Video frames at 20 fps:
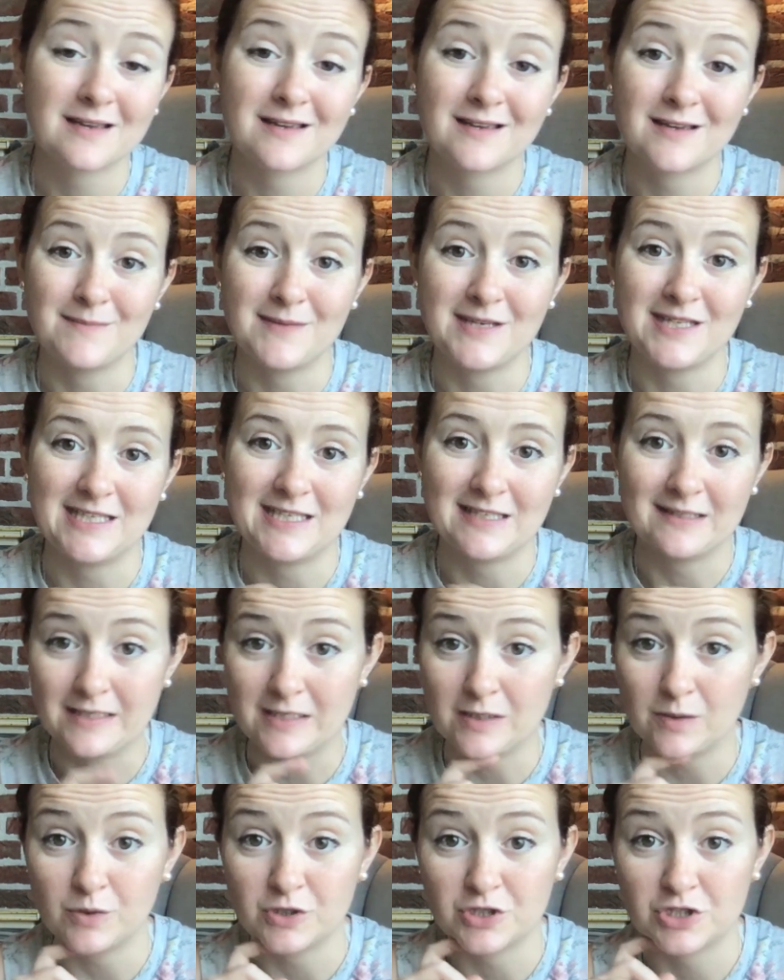
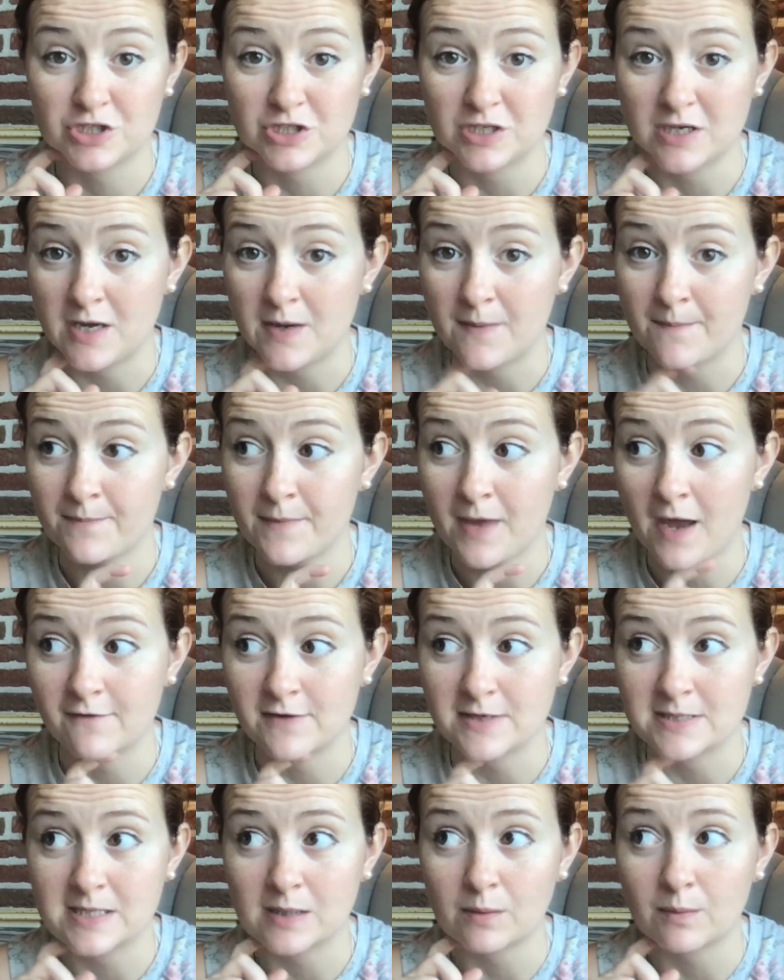immediately, which
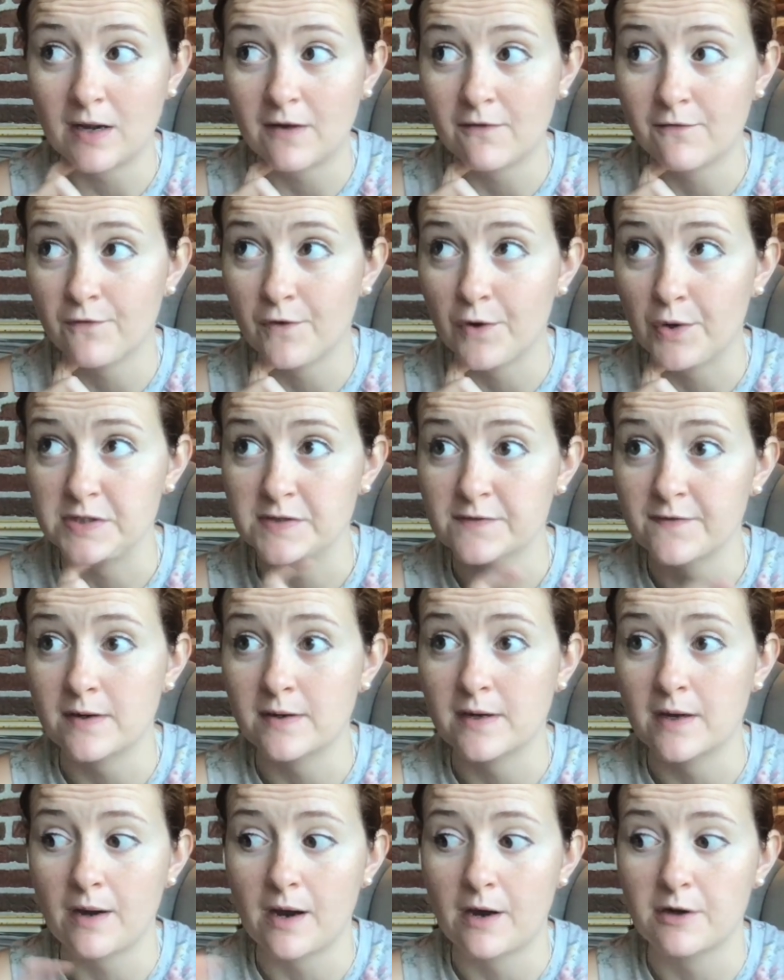obviously when I first
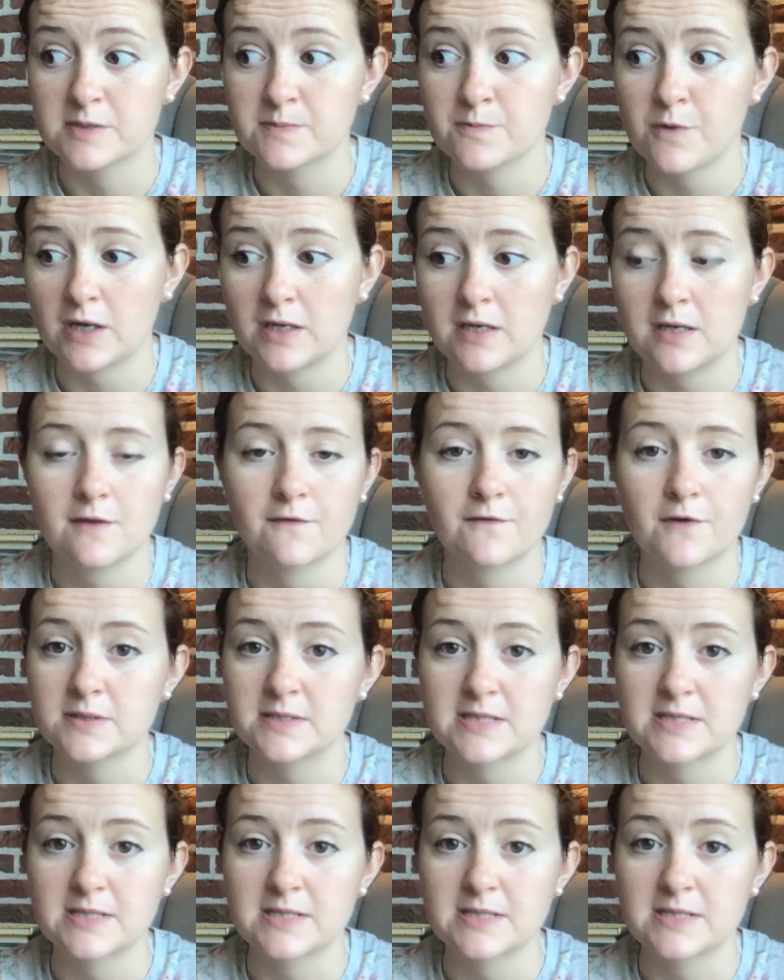found out I was pregnant the first